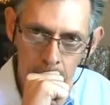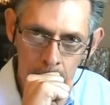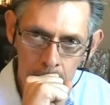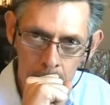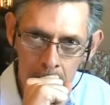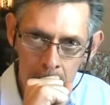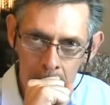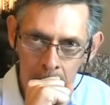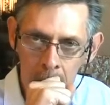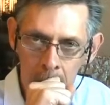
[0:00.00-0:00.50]

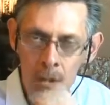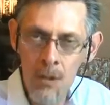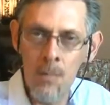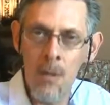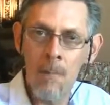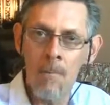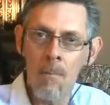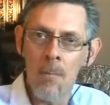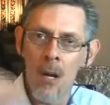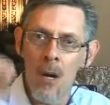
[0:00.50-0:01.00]
excuse
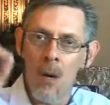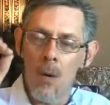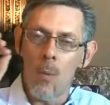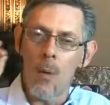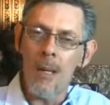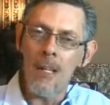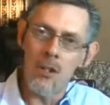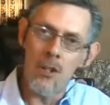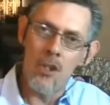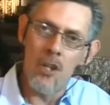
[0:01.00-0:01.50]
me,
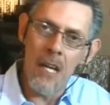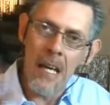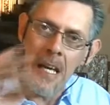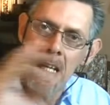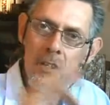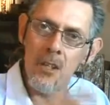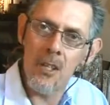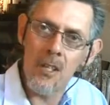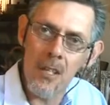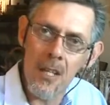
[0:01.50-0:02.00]
when
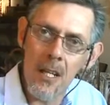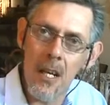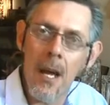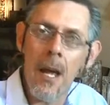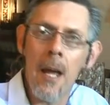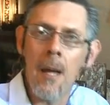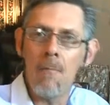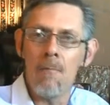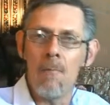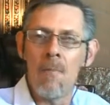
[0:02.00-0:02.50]
Jesus
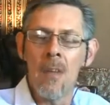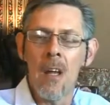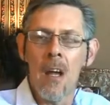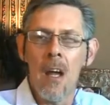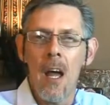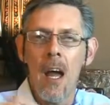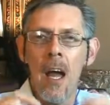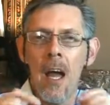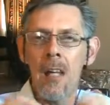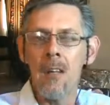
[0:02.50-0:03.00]
came
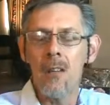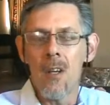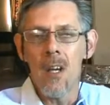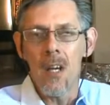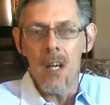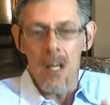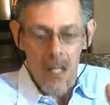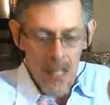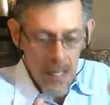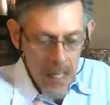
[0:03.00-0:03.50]
and
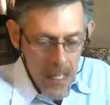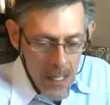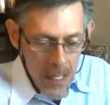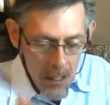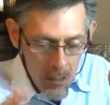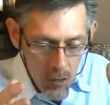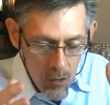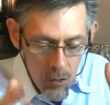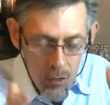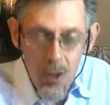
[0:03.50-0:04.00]
he
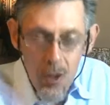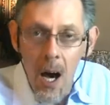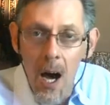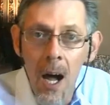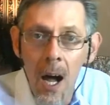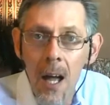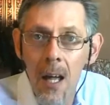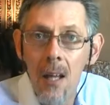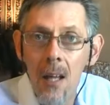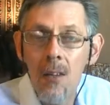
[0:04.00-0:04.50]

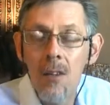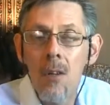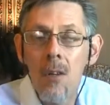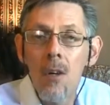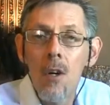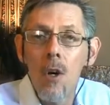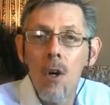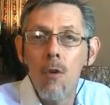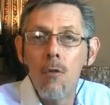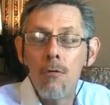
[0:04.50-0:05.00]
died
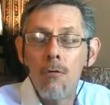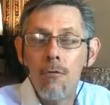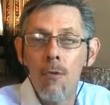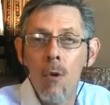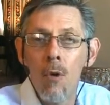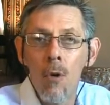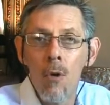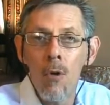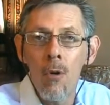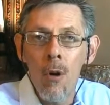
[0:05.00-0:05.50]

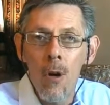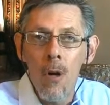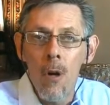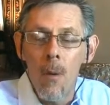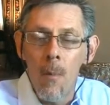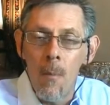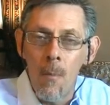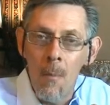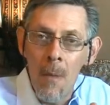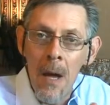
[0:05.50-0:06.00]
for
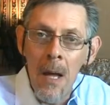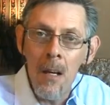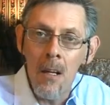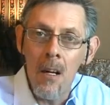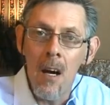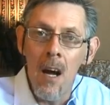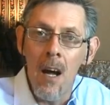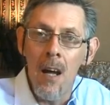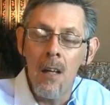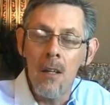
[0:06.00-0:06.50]

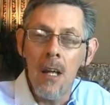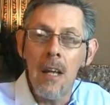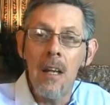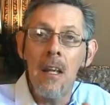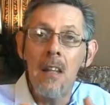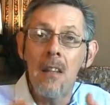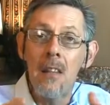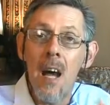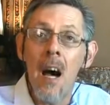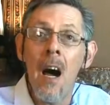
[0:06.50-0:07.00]
mankind and he
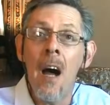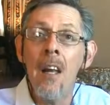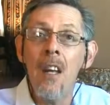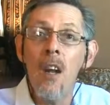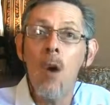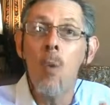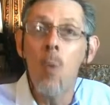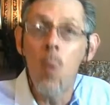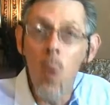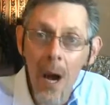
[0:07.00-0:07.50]
died
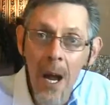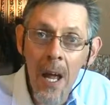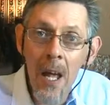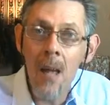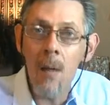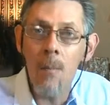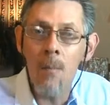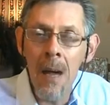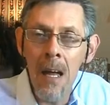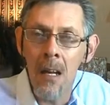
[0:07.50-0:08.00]

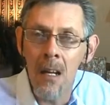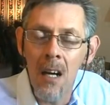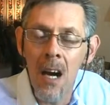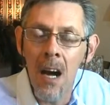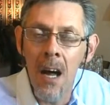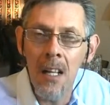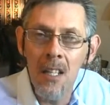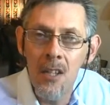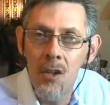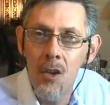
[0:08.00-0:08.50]
away
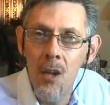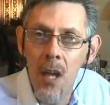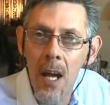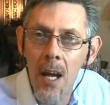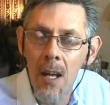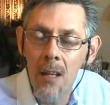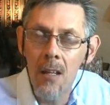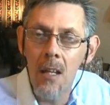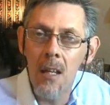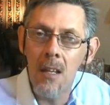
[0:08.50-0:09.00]
mankind's
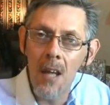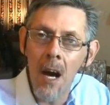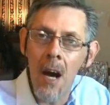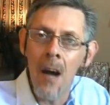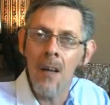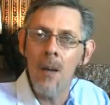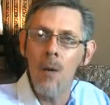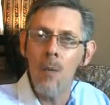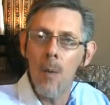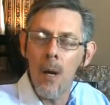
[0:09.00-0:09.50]
death, he
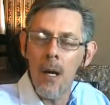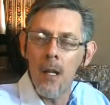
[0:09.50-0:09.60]
died away